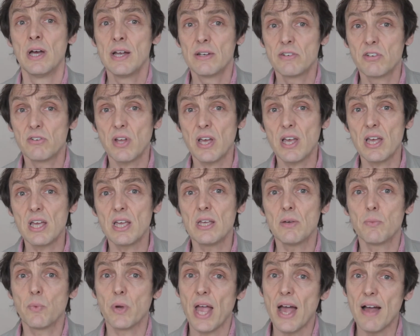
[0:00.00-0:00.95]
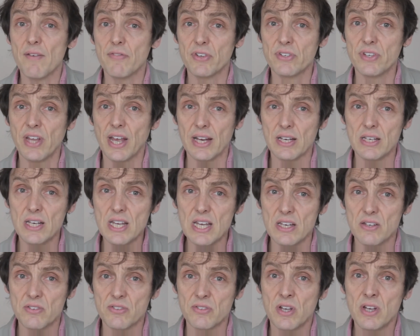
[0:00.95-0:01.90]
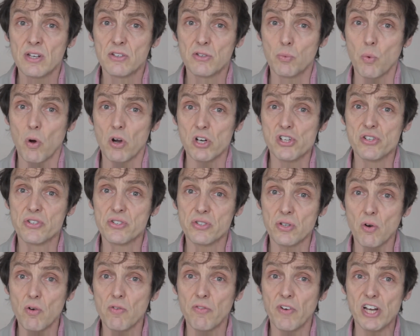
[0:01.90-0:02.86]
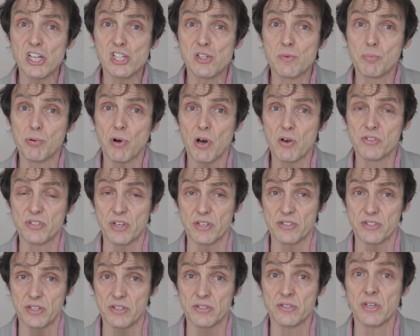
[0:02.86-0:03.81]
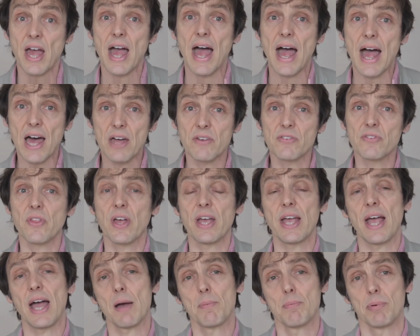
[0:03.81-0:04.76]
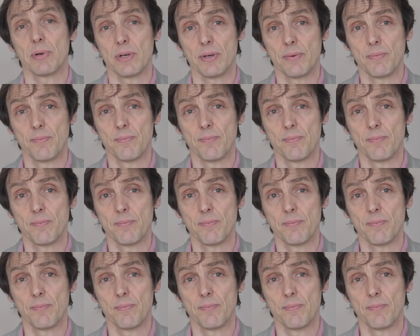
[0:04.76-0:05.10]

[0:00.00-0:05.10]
Today, we have the techniques to watch solvation processes as they happen.